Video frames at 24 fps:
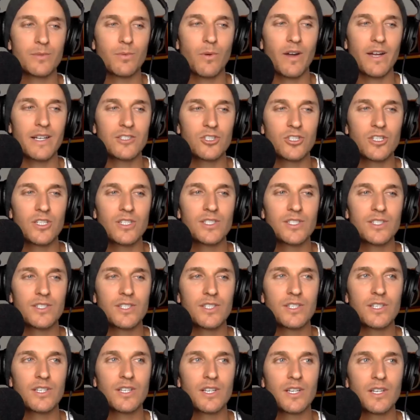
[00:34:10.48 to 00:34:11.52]
where I
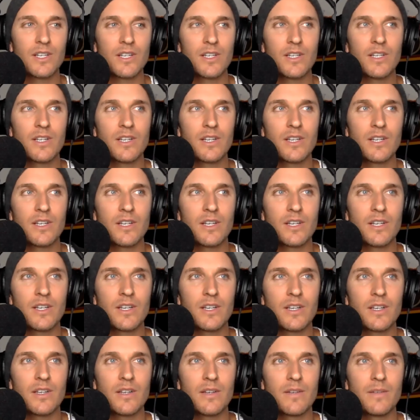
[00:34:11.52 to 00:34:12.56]
just,
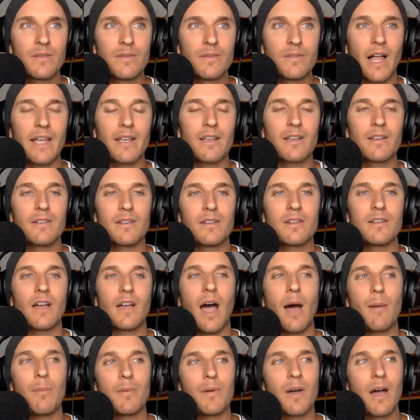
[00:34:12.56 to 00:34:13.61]
like,
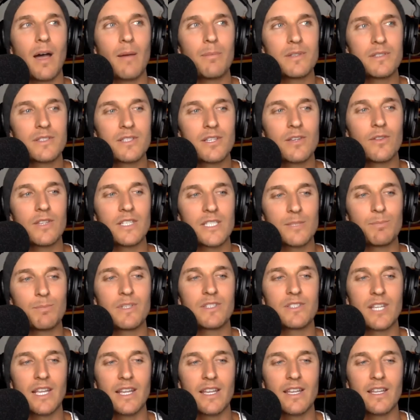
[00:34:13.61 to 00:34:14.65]
up until this
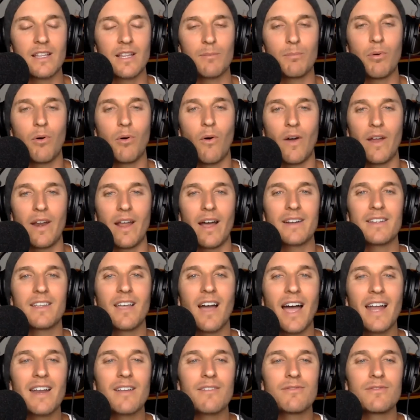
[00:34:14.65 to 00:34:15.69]
particular point, I'd
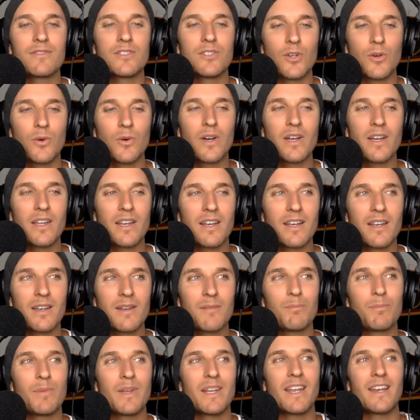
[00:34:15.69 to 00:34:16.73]
kind of do it,
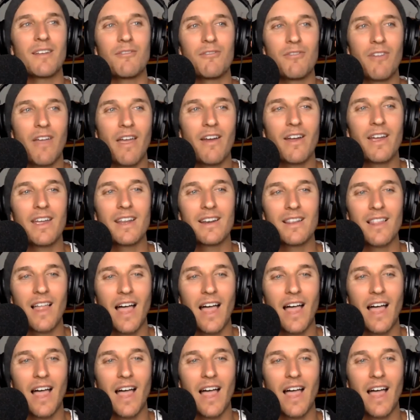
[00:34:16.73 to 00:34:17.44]
but in a very